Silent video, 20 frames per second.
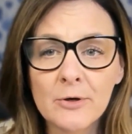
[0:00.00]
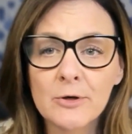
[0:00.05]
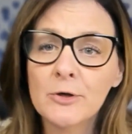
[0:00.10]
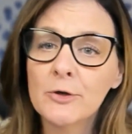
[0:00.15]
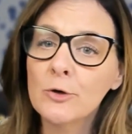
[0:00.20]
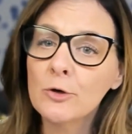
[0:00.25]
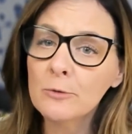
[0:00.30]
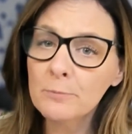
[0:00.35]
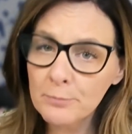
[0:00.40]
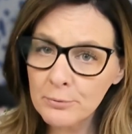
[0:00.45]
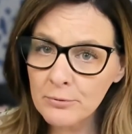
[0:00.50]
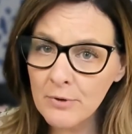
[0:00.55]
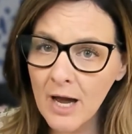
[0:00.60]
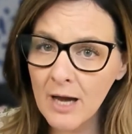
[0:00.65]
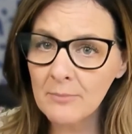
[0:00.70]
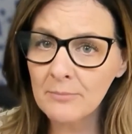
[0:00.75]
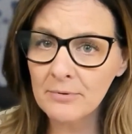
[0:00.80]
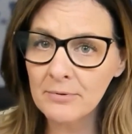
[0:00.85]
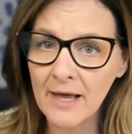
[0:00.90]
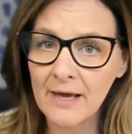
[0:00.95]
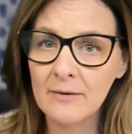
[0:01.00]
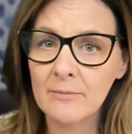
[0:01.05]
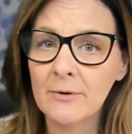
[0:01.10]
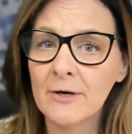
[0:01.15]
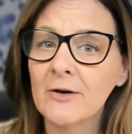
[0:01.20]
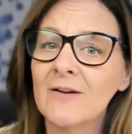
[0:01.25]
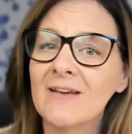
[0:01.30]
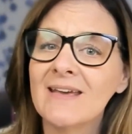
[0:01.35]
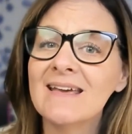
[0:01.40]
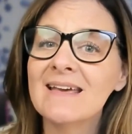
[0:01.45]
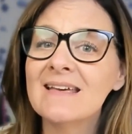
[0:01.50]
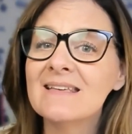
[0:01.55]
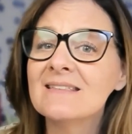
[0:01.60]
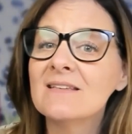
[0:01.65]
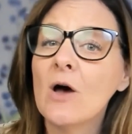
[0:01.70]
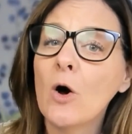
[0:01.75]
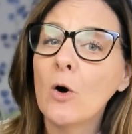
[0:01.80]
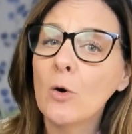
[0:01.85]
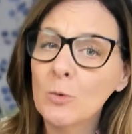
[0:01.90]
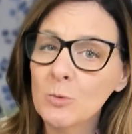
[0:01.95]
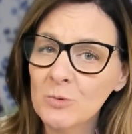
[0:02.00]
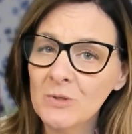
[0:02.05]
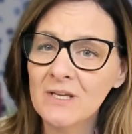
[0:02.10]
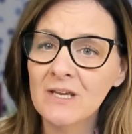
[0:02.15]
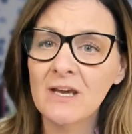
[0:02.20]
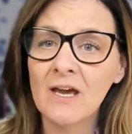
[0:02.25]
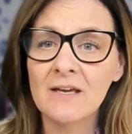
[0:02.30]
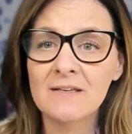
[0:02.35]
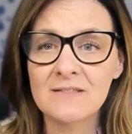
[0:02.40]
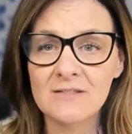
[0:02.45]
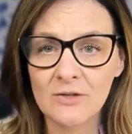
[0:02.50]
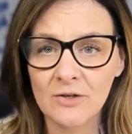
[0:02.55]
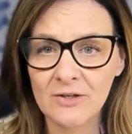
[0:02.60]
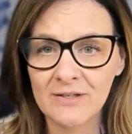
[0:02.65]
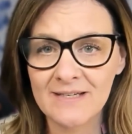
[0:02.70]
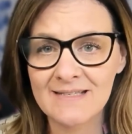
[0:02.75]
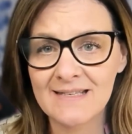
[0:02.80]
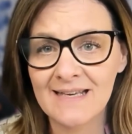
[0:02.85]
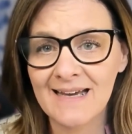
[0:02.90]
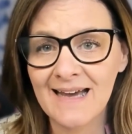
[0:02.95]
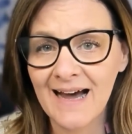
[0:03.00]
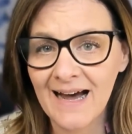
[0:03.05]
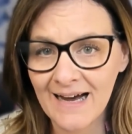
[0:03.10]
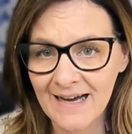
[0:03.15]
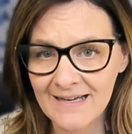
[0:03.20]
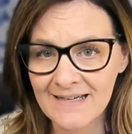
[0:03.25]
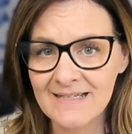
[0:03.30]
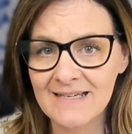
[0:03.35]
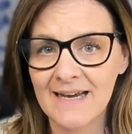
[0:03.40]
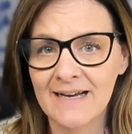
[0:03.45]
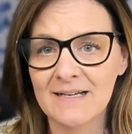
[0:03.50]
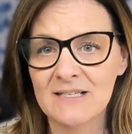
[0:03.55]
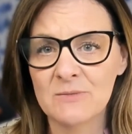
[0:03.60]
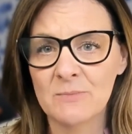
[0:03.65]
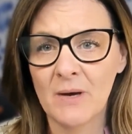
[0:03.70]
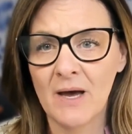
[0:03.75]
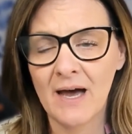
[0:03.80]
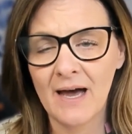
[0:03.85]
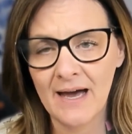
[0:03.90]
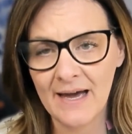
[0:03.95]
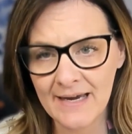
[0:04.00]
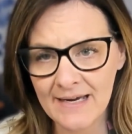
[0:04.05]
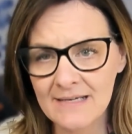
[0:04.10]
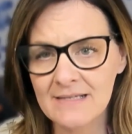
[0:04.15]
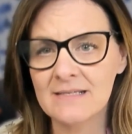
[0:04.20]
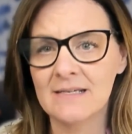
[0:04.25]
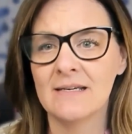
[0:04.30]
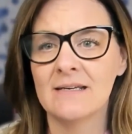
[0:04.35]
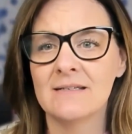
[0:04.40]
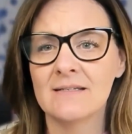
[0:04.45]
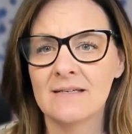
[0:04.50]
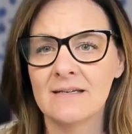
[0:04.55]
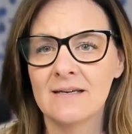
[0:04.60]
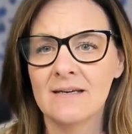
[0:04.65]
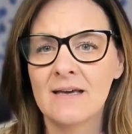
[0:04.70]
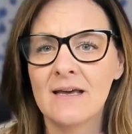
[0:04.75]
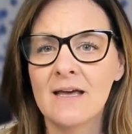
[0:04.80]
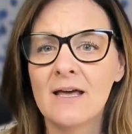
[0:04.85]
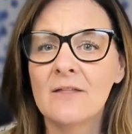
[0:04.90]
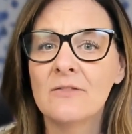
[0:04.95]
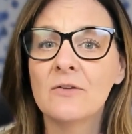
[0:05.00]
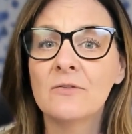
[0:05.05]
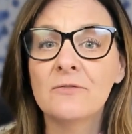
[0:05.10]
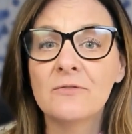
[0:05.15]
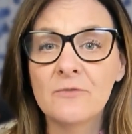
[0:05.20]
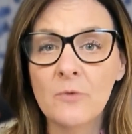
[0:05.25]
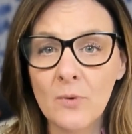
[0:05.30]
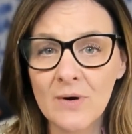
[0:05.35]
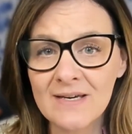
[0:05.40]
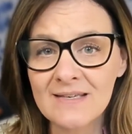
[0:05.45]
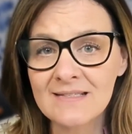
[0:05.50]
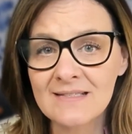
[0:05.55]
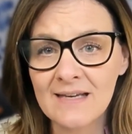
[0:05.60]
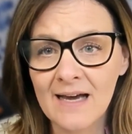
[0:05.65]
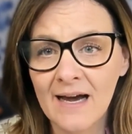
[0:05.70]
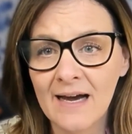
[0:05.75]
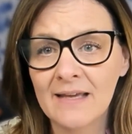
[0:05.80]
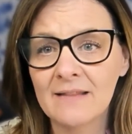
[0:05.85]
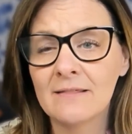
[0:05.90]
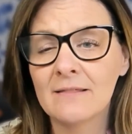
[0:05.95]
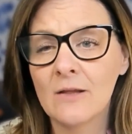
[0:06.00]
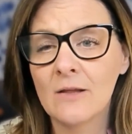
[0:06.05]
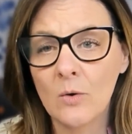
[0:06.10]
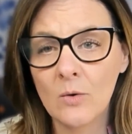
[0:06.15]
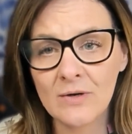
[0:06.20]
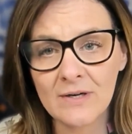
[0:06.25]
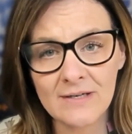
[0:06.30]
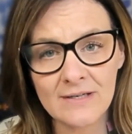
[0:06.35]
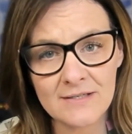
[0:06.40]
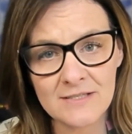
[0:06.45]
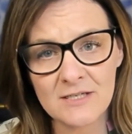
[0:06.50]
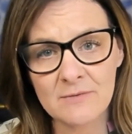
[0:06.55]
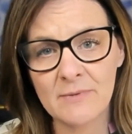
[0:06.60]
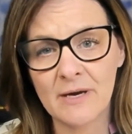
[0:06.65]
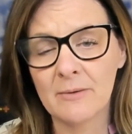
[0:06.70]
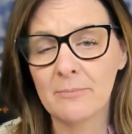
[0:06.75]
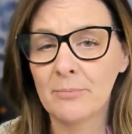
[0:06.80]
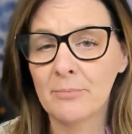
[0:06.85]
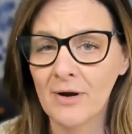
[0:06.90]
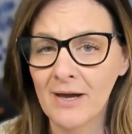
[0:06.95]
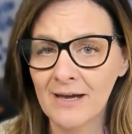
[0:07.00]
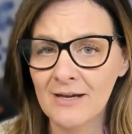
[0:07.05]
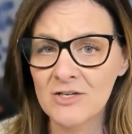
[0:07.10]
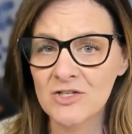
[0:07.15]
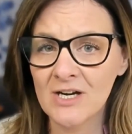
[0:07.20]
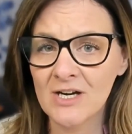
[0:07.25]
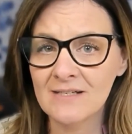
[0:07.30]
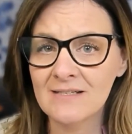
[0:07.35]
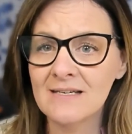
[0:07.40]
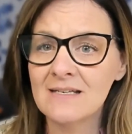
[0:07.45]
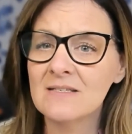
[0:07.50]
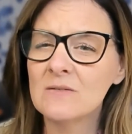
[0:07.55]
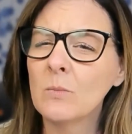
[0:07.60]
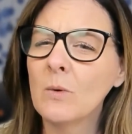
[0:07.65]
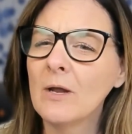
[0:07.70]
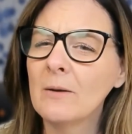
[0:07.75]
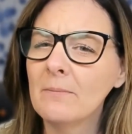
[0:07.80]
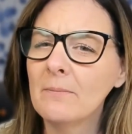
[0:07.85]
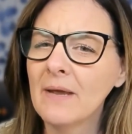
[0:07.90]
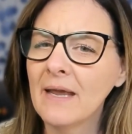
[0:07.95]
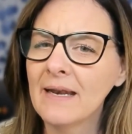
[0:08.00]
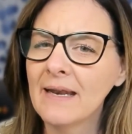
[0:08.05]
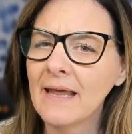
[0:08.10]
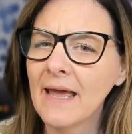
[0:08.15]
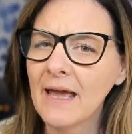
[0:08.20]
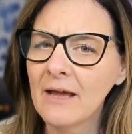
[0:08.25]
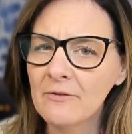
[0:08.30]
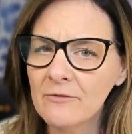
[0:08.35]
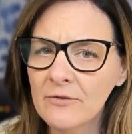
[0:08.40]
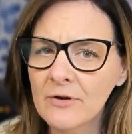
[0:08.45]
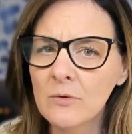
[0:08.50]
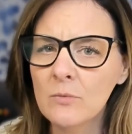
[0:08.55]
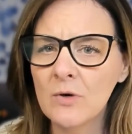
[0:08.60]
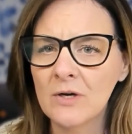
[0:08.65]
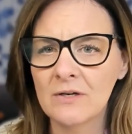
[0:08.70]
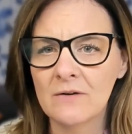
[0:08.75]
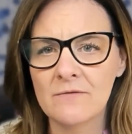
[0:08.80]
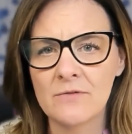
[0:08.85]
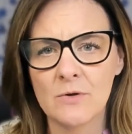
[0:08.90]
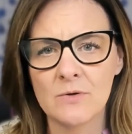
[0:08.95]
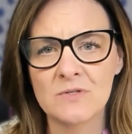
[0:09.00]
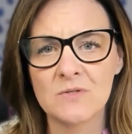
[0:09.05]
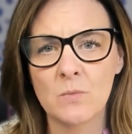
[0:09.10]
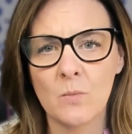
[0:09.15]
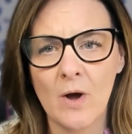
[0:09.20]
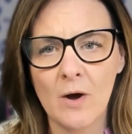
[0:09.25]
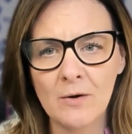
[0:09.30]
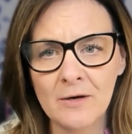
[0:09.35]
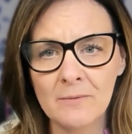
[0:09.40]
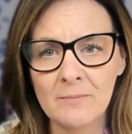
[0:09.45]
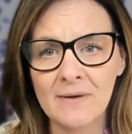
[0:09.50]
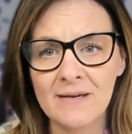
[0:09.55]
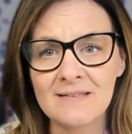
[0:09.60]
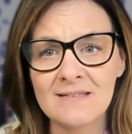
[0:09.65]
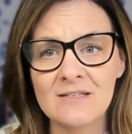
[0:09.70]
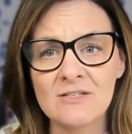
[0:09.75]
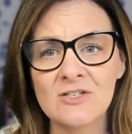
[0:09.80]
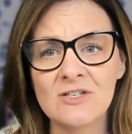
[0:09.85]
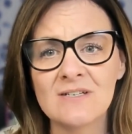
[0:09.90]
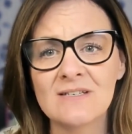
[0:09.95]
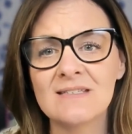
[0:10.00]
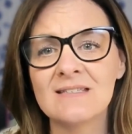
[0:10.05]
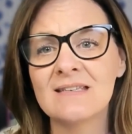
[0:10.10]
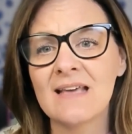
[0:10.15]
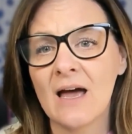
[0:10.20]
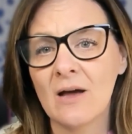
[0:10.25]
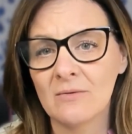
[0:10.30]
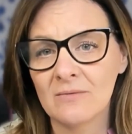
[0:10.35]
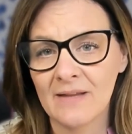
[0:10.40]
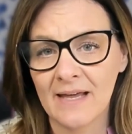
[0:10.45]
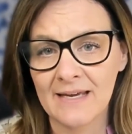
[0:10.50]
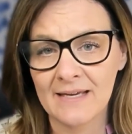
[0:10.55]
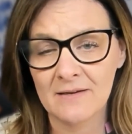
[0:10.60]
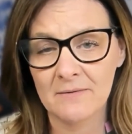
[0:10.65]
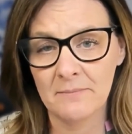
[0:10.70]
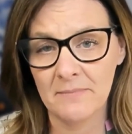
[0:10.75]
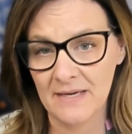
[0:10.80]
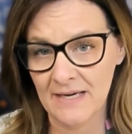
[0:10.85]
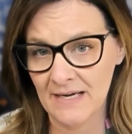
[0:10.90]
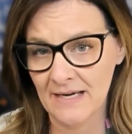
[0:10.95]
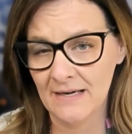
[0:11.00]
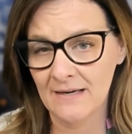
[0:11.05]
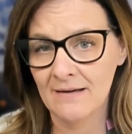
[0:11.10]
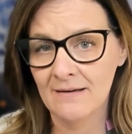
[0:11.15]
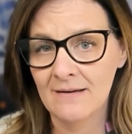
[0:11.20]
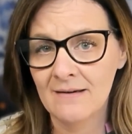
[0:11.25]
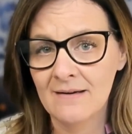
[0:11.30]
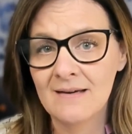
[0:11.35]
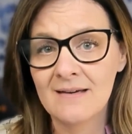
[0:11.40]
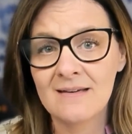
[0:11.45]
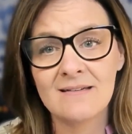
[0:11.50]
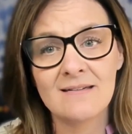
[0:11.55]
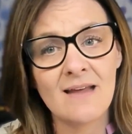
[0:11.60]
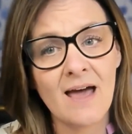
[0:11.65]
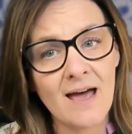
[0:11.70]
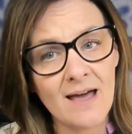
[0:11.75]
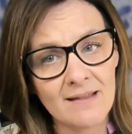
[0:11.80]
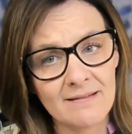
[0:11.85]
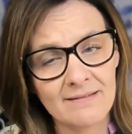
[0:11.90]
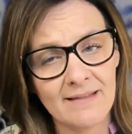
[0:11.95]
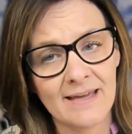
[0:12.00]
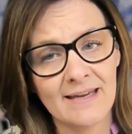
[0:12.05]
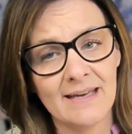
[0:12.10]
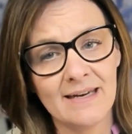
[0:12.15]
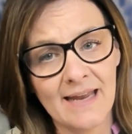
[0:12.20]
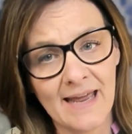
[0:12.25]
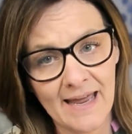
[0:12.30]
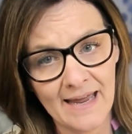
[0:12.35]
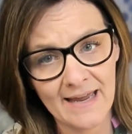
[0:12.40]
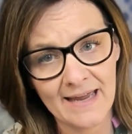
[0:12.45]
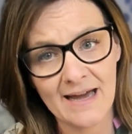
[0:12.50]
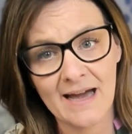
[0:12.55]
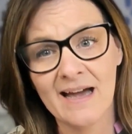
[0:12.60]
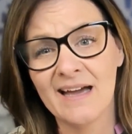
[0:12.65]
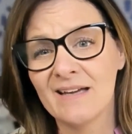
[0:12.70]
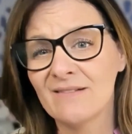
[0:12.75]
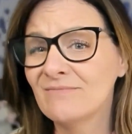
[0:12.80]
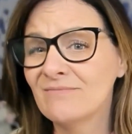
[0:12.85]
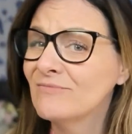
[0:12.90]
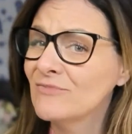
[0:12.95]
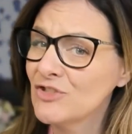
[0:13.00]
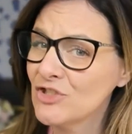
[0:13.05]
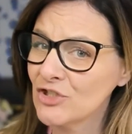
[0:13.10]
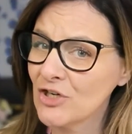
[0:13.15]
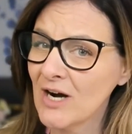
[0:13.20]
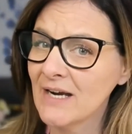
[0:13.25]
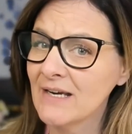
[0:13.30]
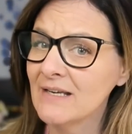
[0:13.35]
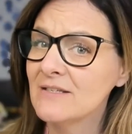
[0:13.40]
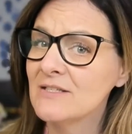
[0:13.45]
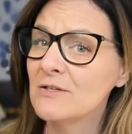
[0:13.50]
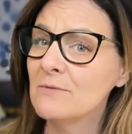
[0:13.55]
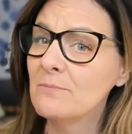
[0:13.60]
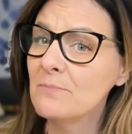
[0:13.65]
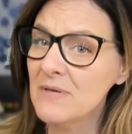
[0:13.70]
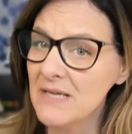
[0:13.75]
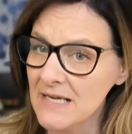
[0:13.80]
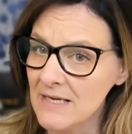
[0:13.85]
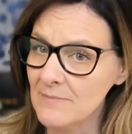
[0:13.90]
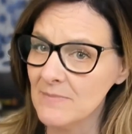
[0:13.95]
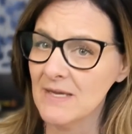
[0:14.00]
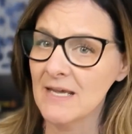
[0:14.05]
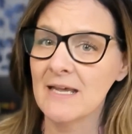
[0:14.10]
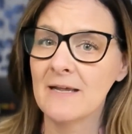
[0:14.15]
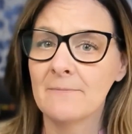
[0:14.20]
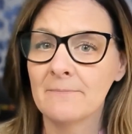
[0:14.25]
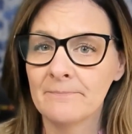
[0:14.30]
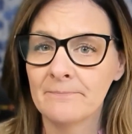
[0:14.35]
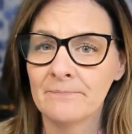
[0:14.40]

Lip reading: your prompt library is only as good as the context behind it. The voice guide loaded into my project is what made every one of those welcome messages sound like me, not like an AI trying to be me.